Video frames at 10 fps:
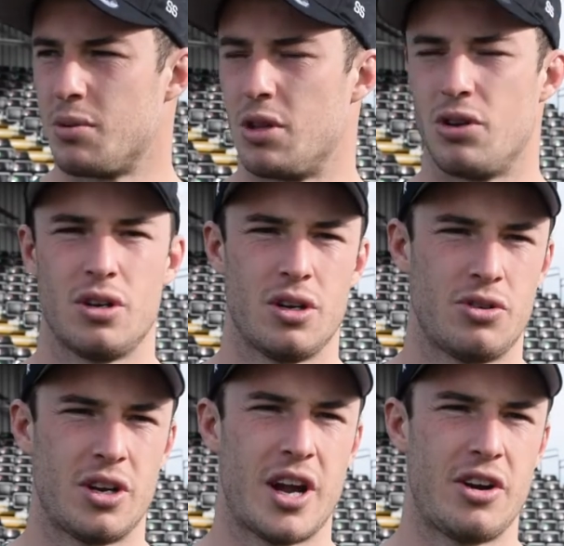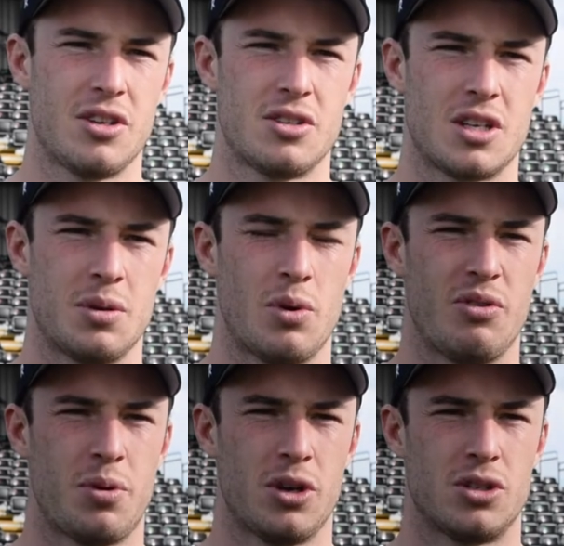them in the right areas and come away
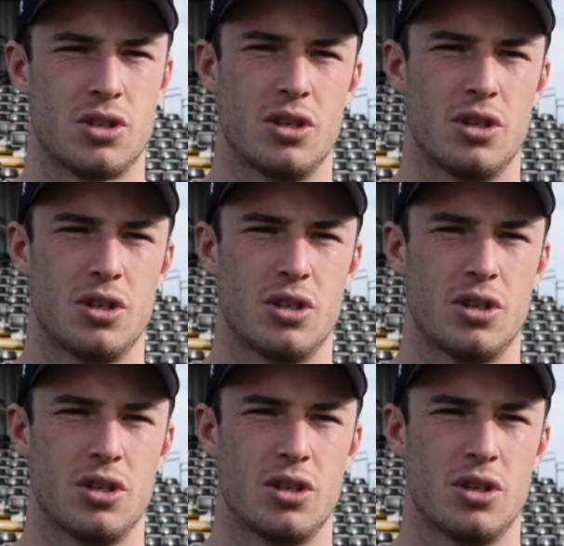with points,